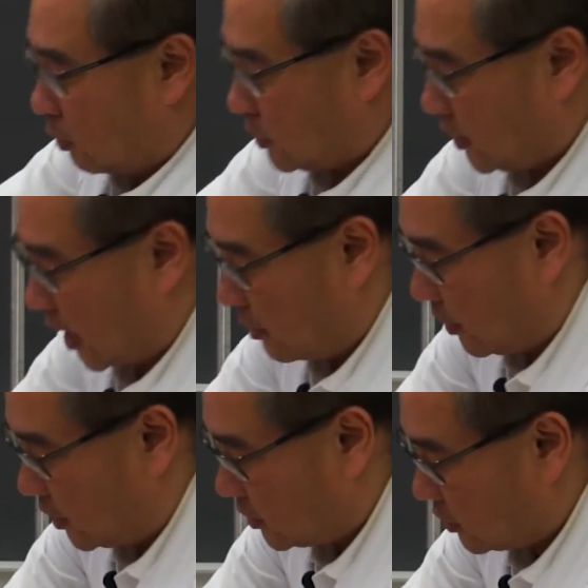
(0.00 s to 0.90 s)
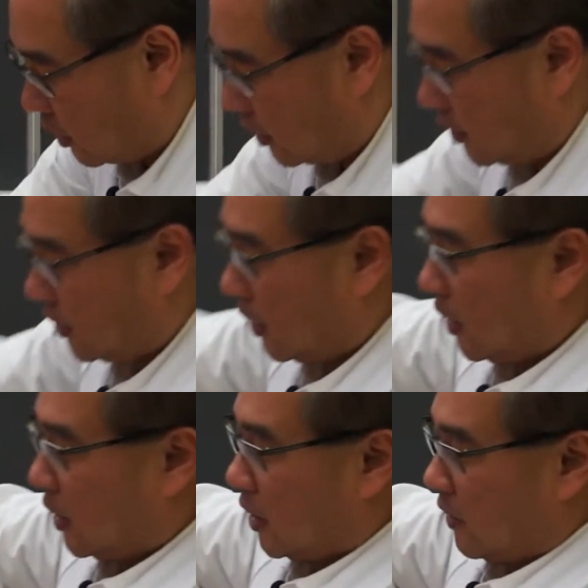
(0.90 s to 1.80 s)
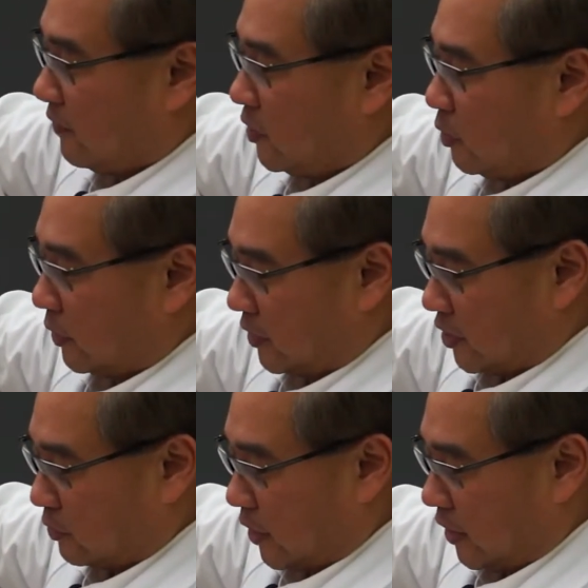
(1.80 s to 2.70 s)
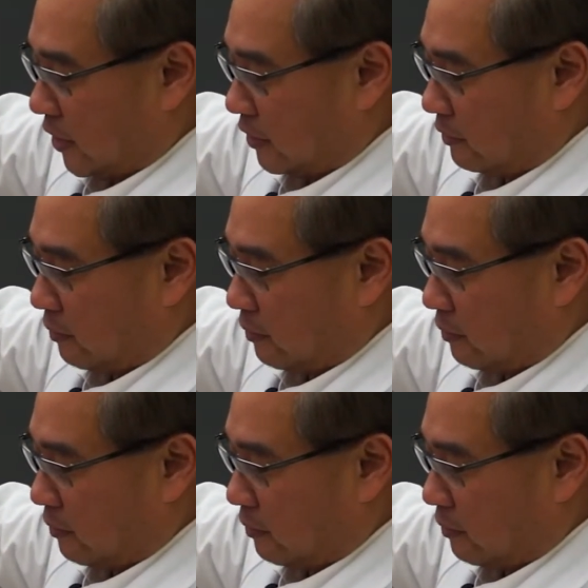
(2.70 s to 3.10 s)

which can be discarded, leaving you with this right here.